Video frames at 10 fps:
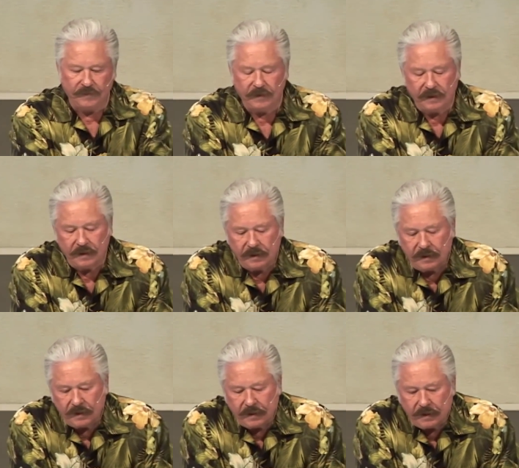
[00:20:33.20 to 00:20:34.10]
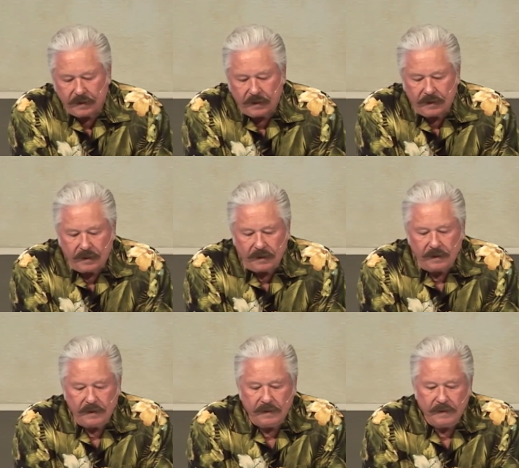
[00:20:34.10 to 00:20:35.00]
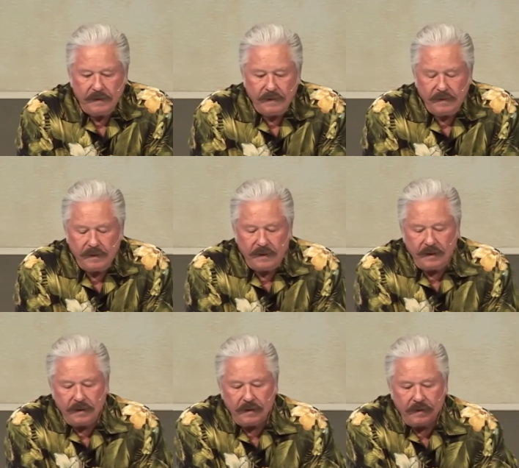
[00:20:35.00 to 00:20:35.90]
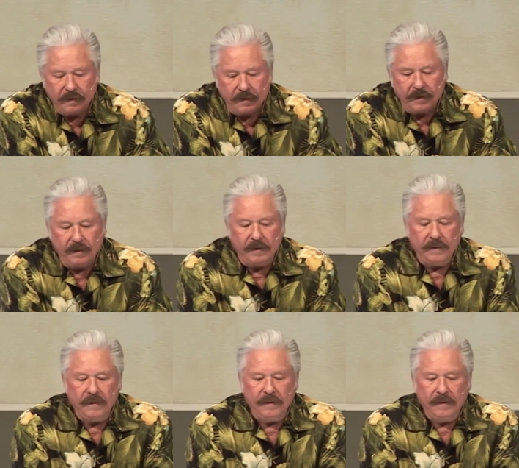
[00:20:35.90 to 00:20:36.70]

Nothing is said.